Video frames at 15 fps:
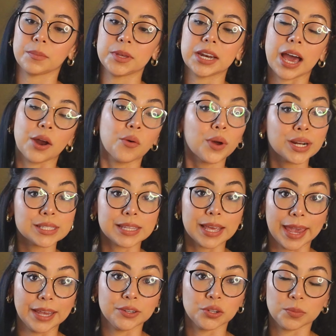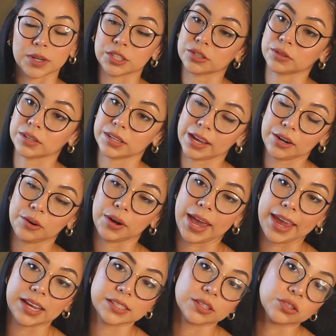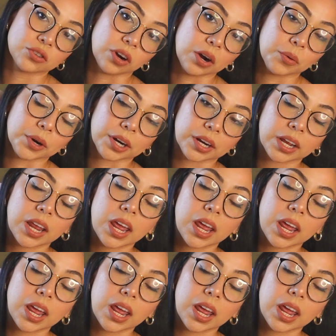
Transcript: mean, I don't want to say hate too much. I know hate is a strong word,